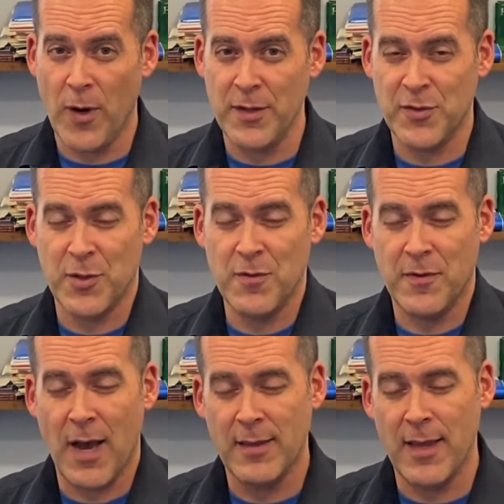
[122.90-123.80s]
it so you've
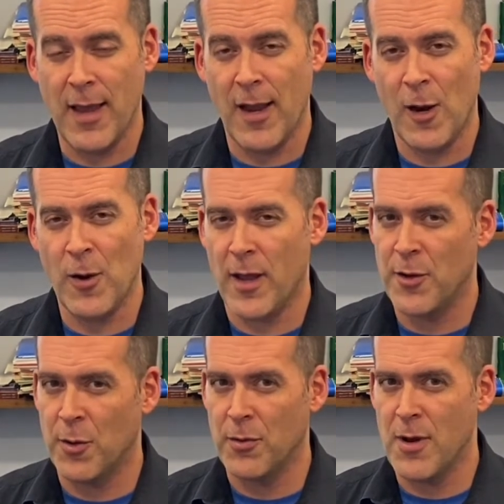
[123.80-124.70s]
got the air and
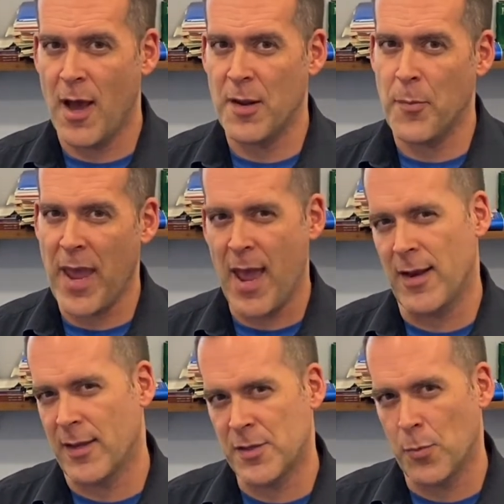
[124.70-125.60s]
you're not a
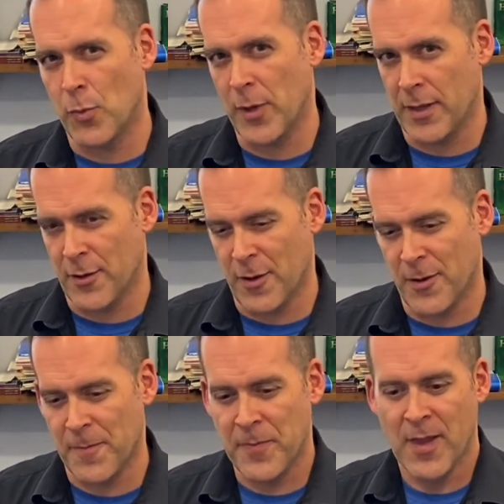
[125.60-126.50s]
panicked breather.
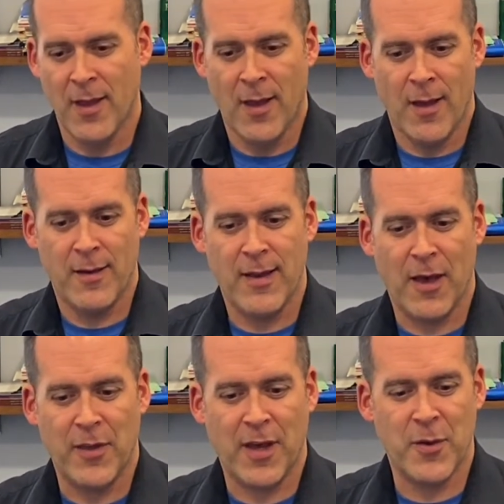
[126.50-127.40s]
Now
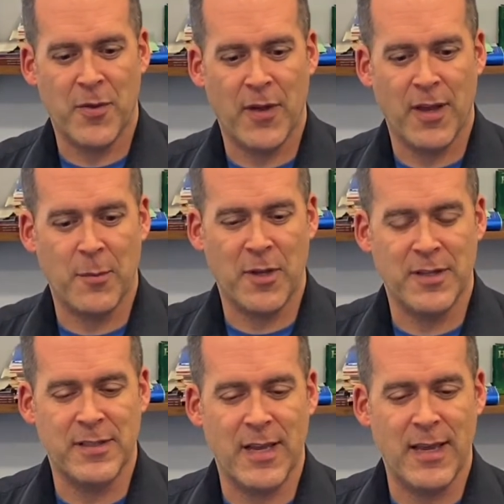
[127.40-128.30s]
the other thing I'm going to
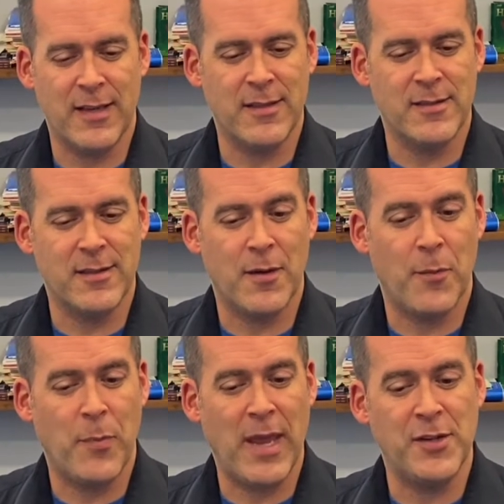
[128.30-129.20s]
say is
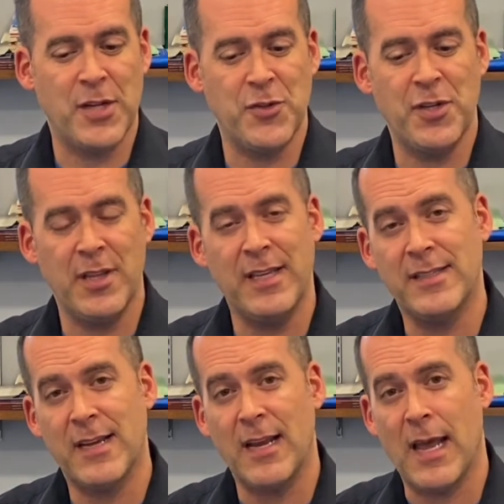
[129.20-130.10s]
pay attention to these
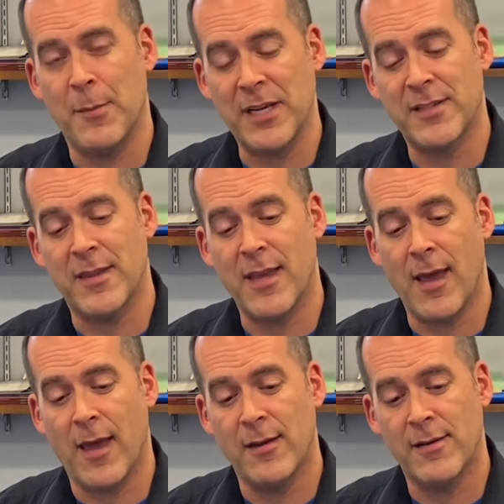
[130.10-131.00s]
dynamics at the
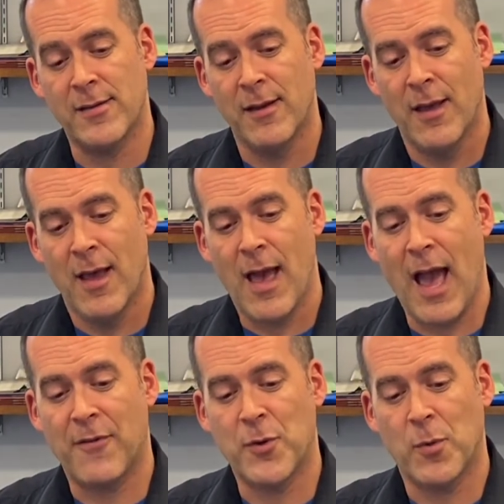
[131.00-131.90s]
end.
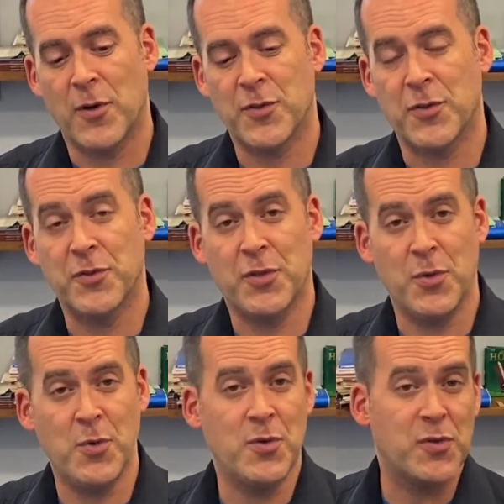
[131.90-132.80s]
After rehearsal 2,
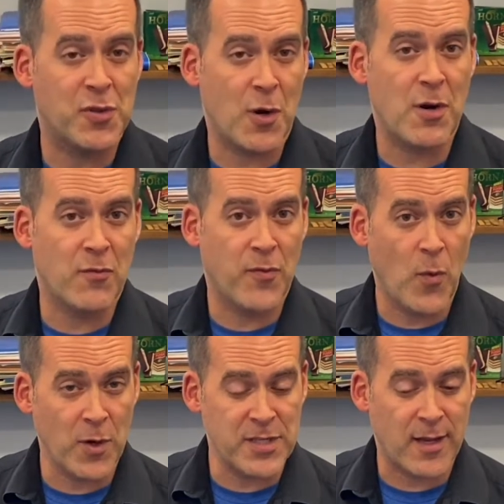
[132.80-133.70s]
you start on
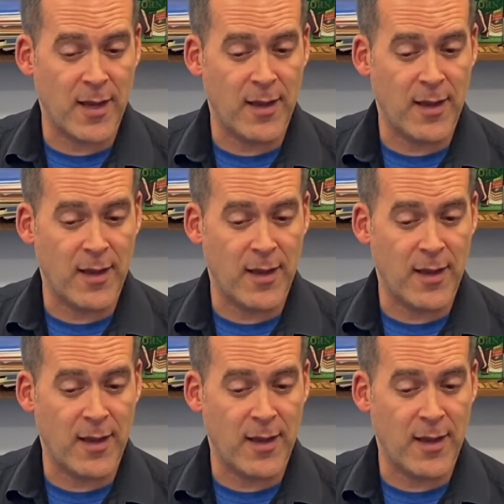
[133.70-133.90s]
forte